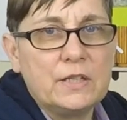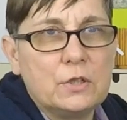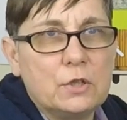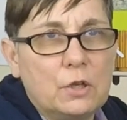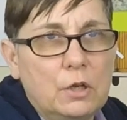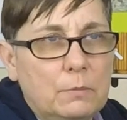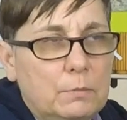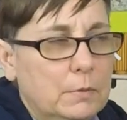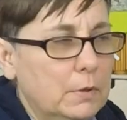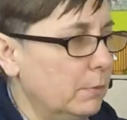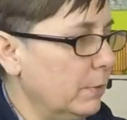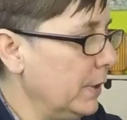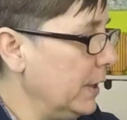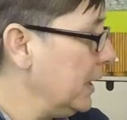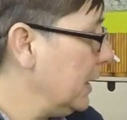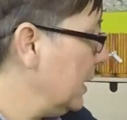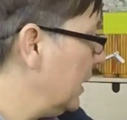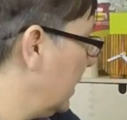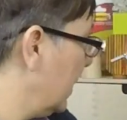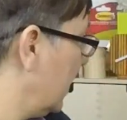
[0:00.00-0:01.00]
couple of
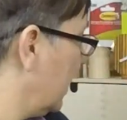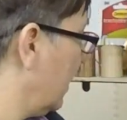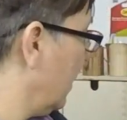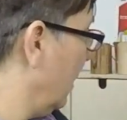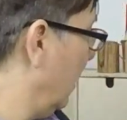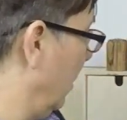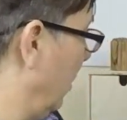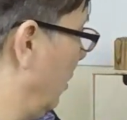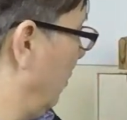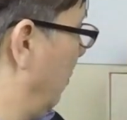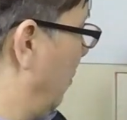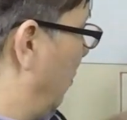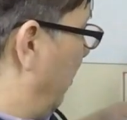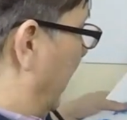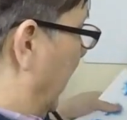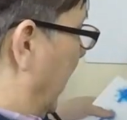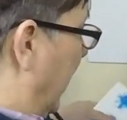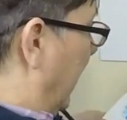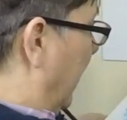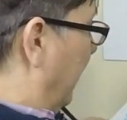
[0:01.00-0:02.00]
weeks I will
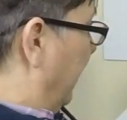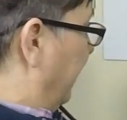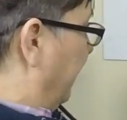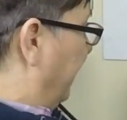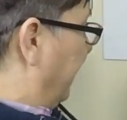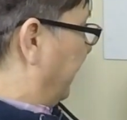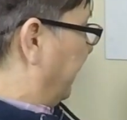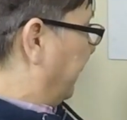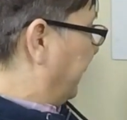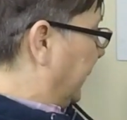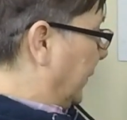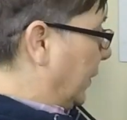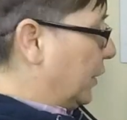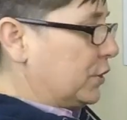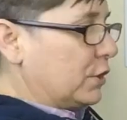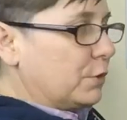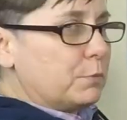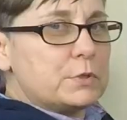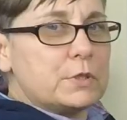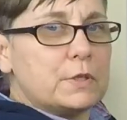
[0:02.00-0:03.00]
be, because
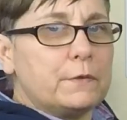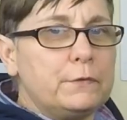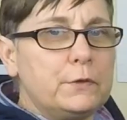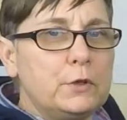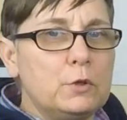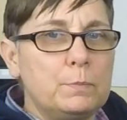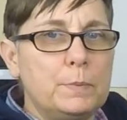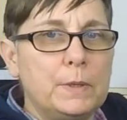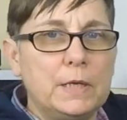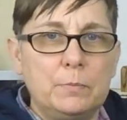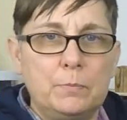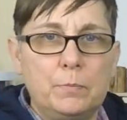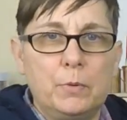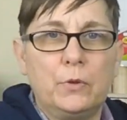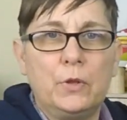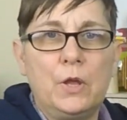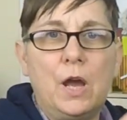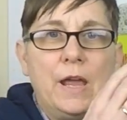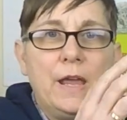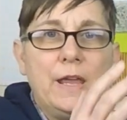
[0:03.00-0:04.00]
there was a few people
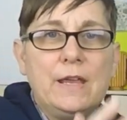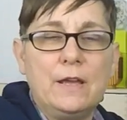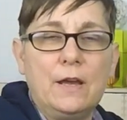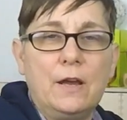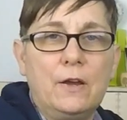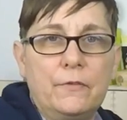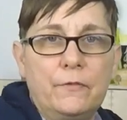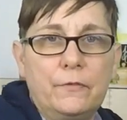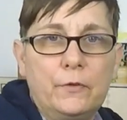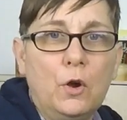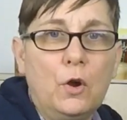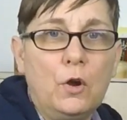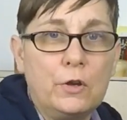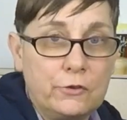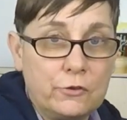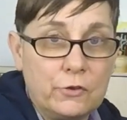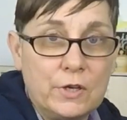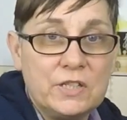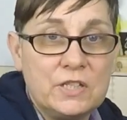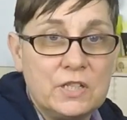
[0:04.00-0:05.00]
that I've got
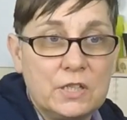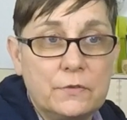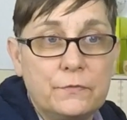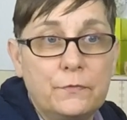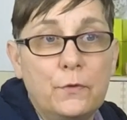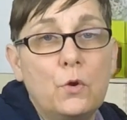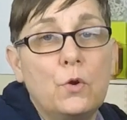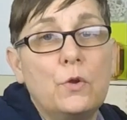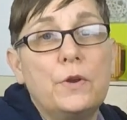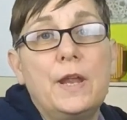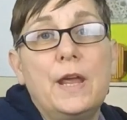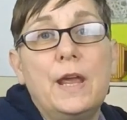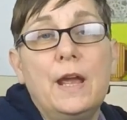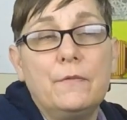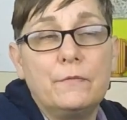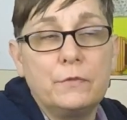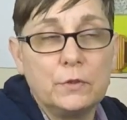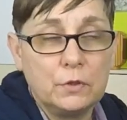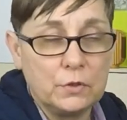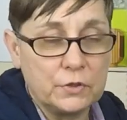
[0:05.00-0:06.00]
addresses for and they
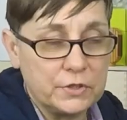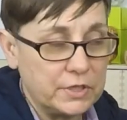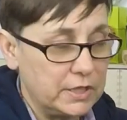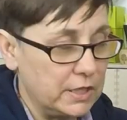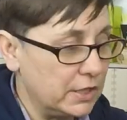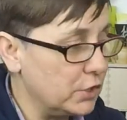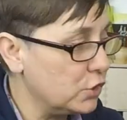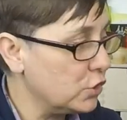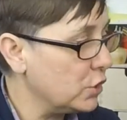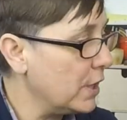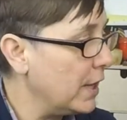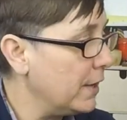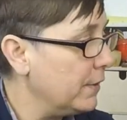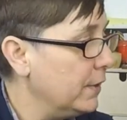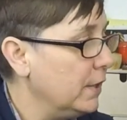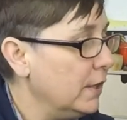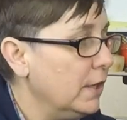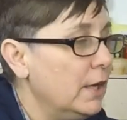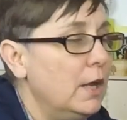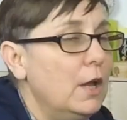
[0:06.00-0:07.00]
haven't got stickers yet,
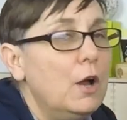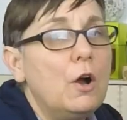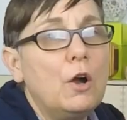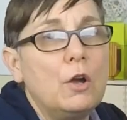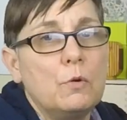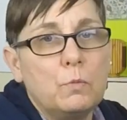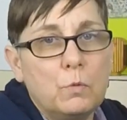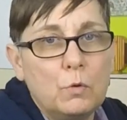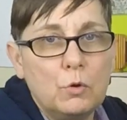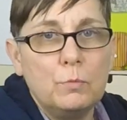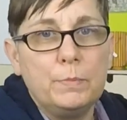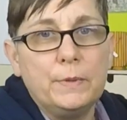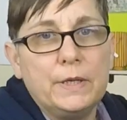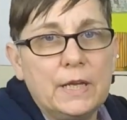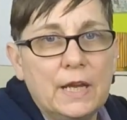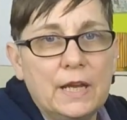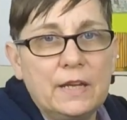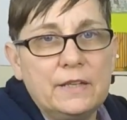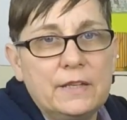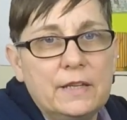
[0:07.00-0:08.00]
I will be
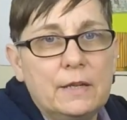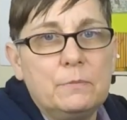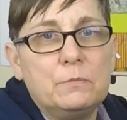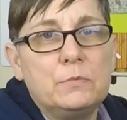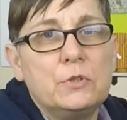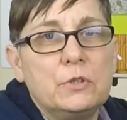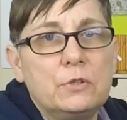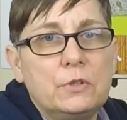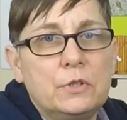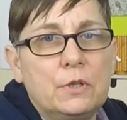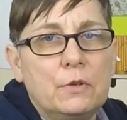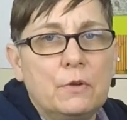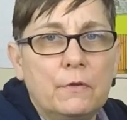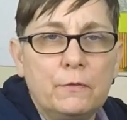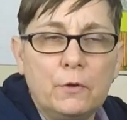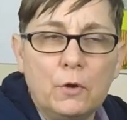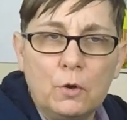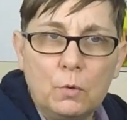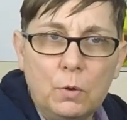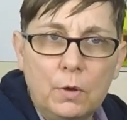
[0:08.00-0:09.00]
getting them to you. I've
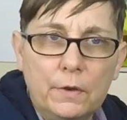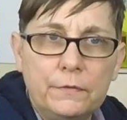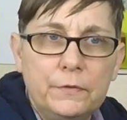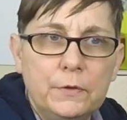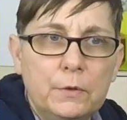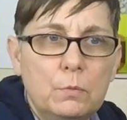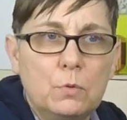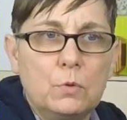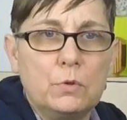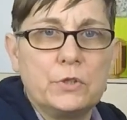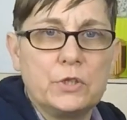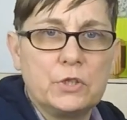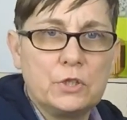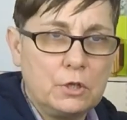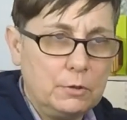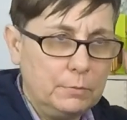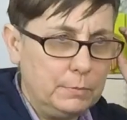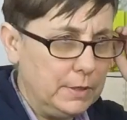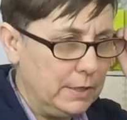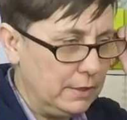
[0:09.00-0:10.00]
got quite a few orders
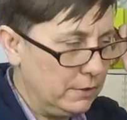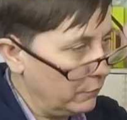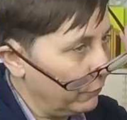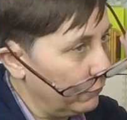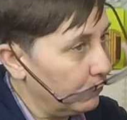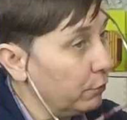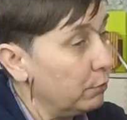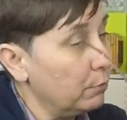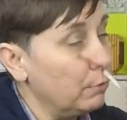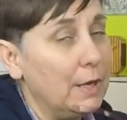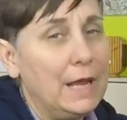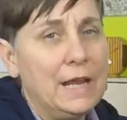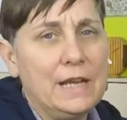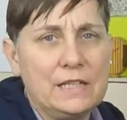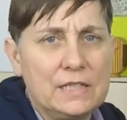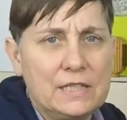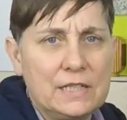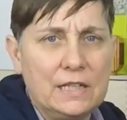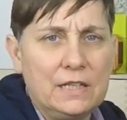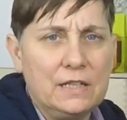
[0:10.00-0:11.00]
coming in through
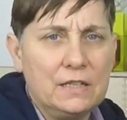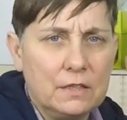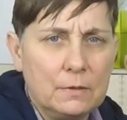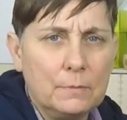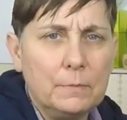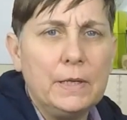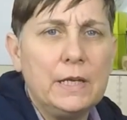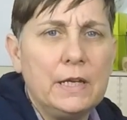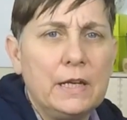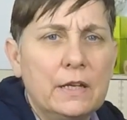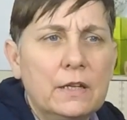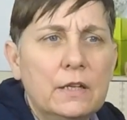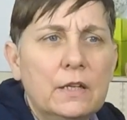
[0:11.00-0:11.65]
Etsy at the minute,